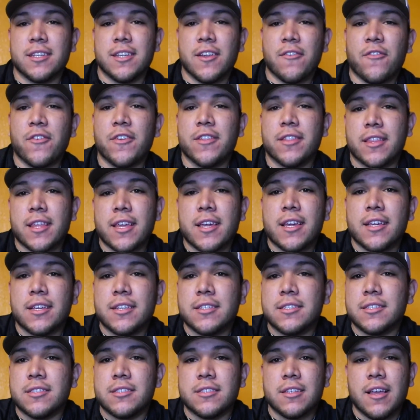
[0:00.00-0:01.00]
different
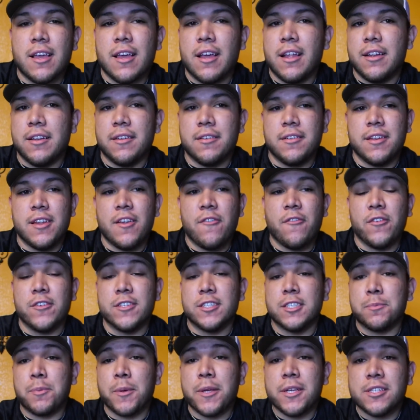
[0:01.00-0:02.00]
things and
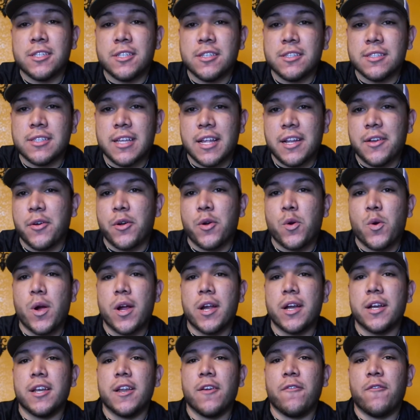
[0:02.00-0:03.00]
different species that
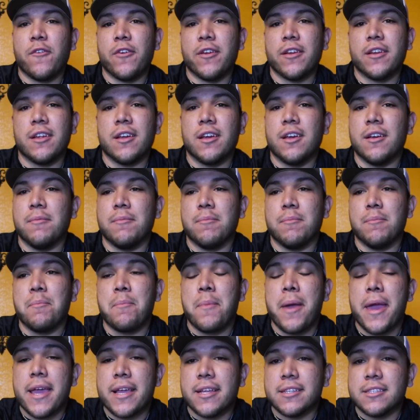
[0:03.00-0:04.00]
require different
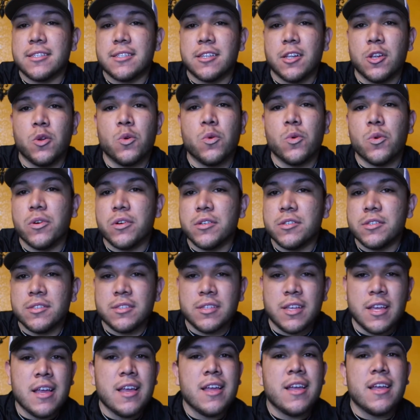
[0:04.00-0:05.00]
baits,
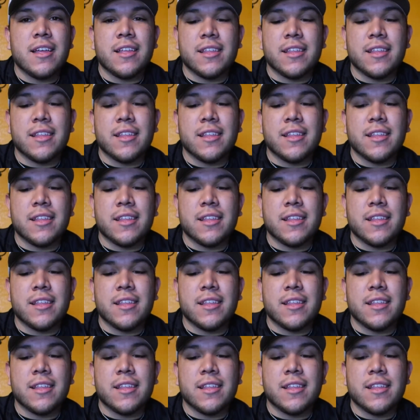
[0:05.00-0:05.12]
lures.